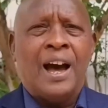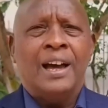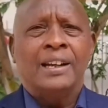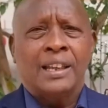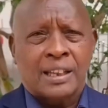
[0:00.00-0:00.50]

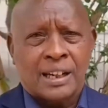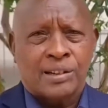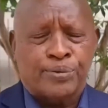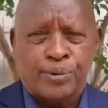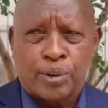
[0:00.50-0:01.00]
uh, any
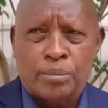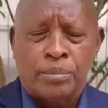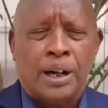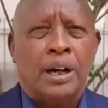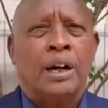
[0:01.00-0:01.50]
threats
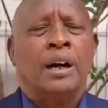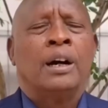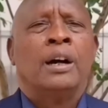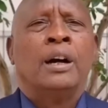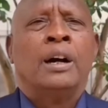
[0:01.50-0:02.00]
from uh,
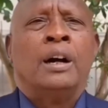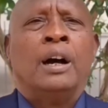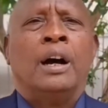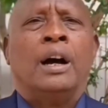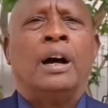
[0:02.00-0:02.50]

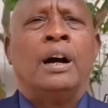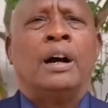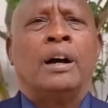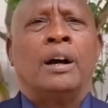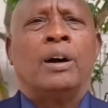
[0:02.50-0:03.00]
uh,